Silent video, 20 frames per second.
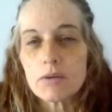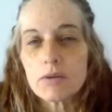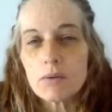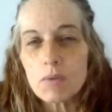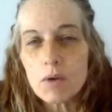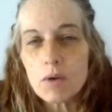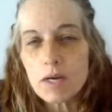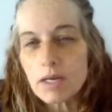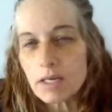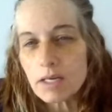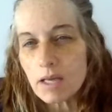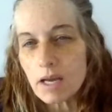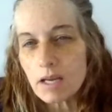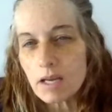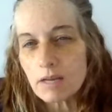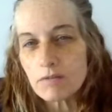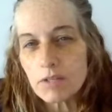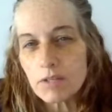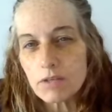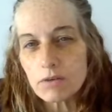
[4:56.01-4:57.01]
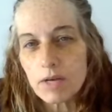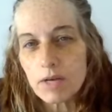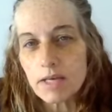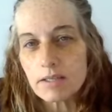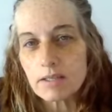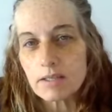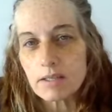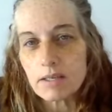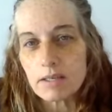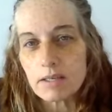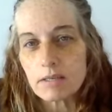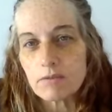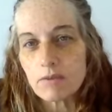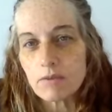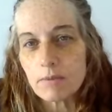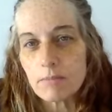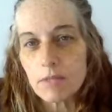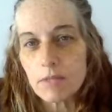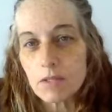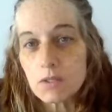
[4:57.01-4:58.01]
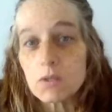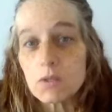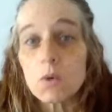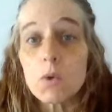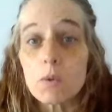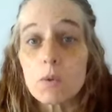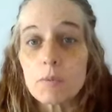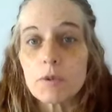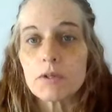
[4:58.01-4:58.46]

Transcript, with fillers: So I wanted to kind of address this from the soul